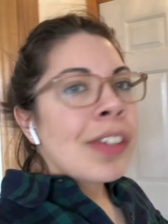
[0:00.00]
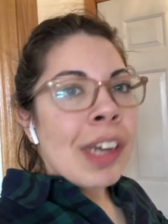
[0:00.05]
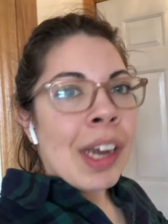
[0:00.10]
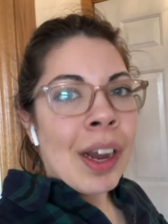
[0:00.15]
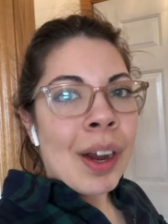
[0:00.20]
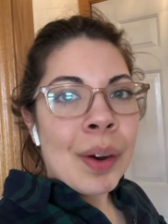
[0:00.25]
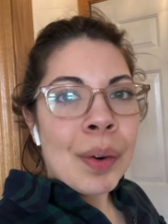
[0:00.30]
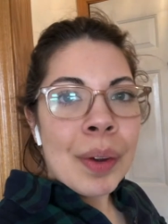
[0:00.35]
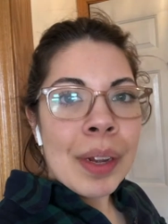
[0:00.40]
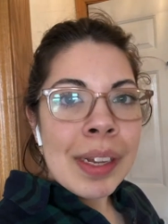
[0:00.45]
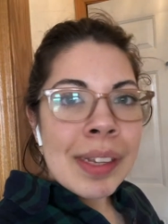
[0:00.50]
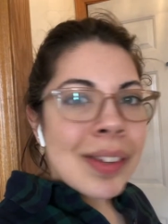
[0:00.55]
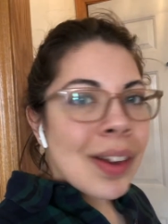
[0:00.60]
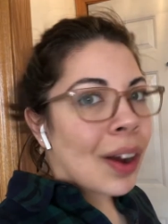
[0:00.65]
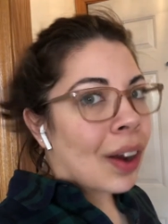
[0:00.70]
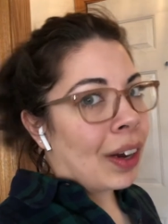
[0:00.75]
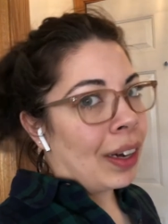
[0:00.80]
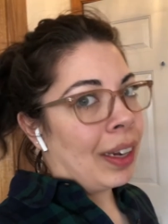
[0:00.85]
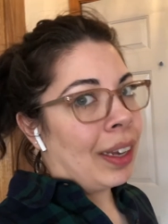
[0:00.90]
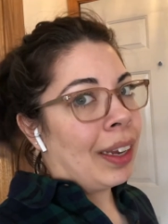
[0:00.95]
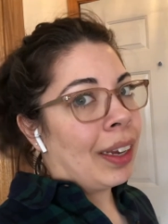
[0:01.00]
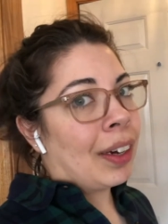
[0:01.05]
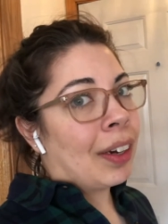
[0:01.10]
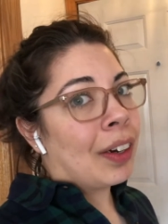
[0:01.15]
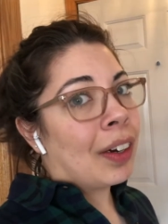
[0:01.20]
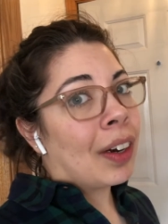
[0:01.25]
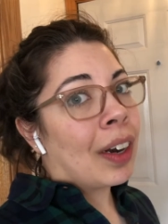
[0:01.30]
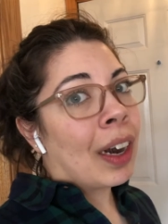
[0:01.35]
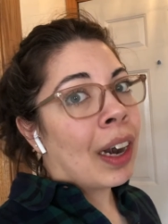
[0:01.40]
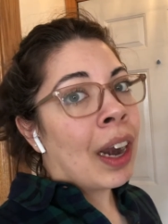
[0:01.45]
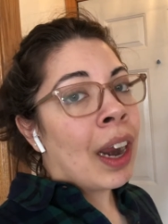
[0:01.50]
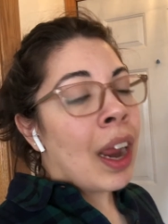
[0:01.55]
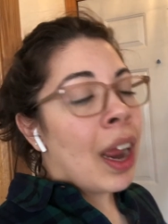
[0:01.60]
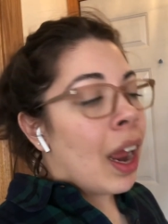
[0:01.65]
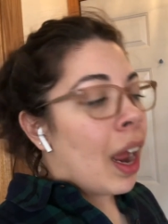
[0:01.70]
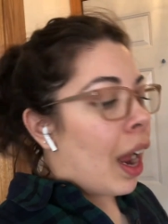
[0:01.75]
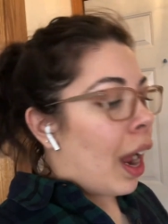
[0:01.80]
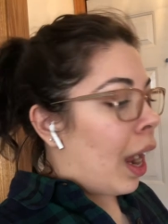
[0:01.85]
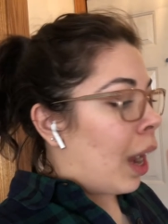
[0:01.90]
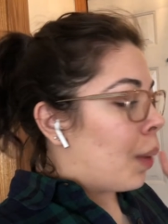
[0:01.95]
coat is on here.
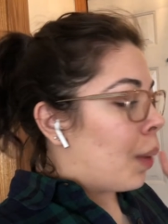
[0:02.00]
I